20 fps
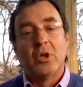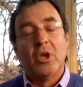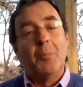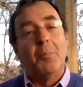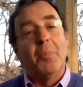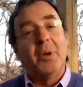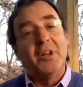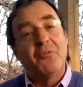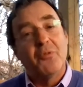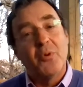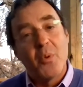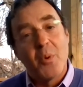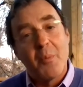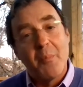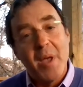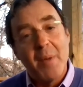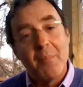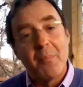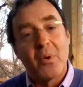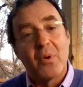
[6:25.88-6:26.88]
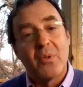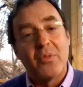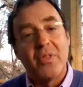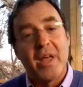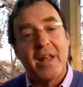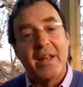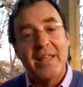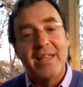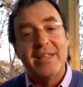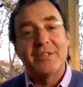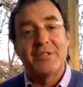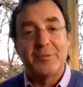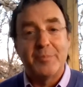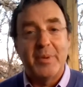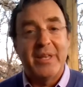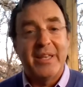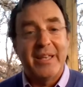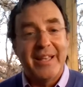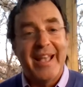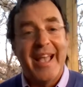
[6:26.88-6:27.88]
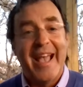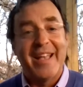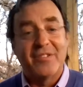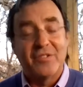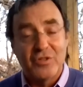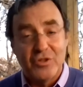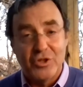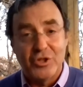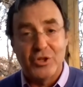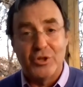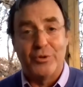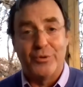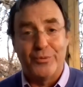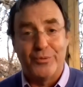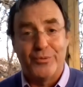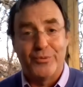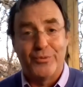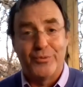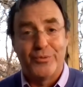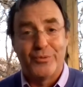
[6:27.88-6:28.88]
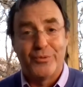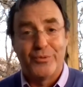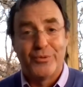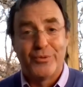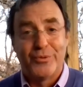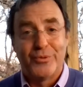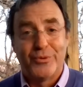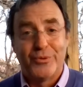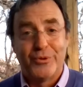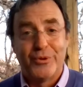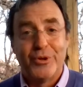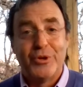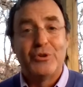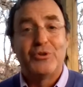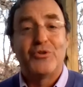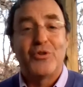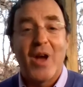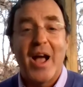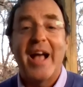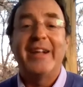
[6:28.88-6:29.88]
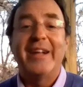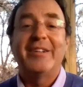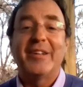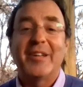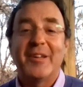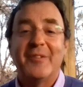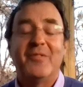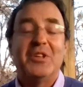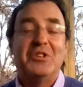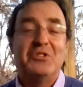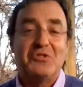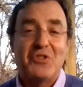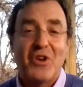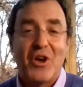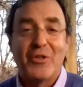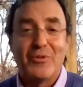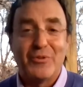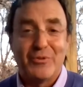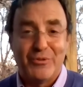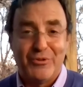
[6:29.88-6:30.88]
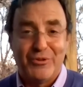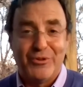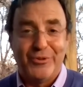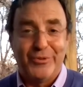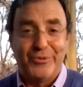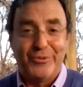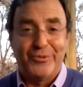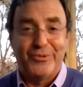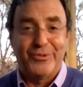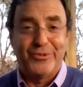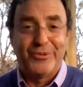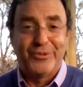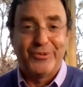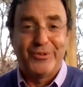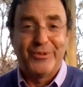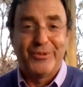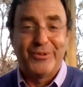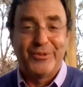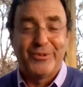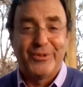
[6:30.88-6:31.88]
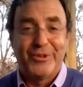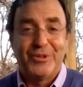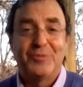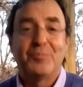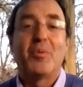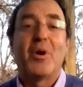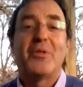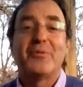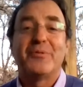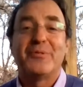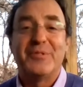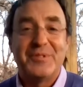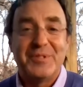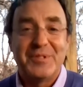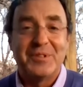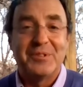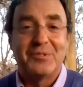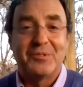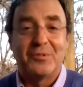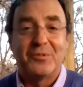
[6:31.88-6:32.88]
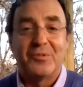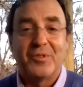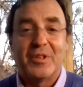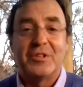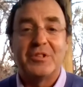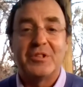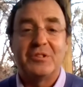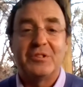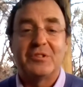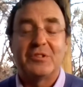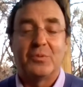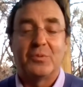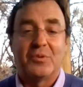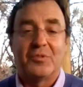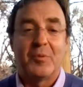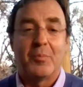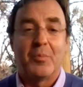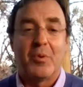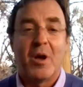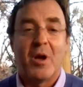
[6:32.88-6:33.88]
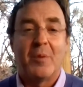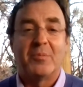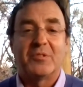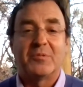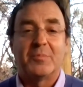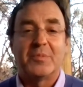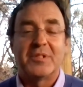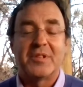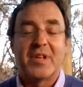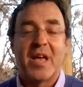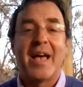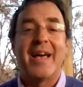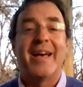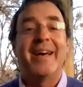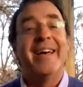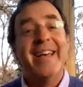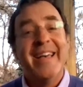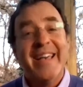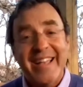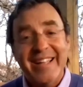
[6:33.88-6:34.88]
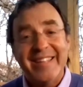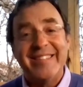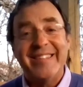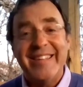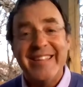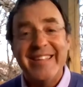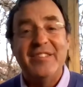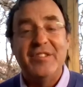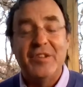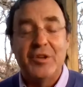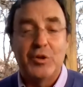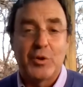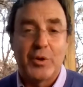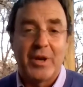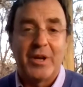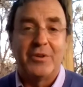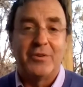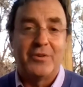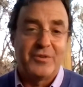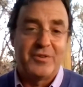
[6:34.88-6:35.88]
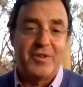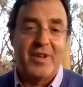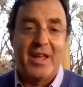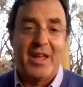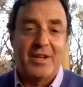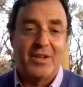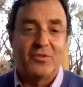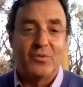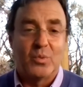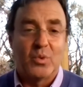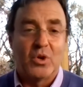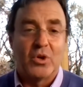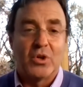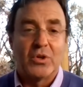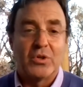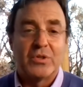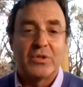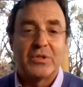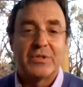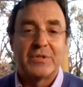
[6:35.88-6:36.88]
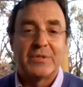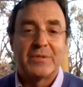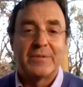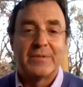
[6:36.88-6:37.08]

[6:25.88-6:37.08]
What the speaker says: But if we remember that he is speaking as a Jew, trying to convince other Jews, his brothers and sisters, that Jesus was the promised Messiah, it's easier to understand his words.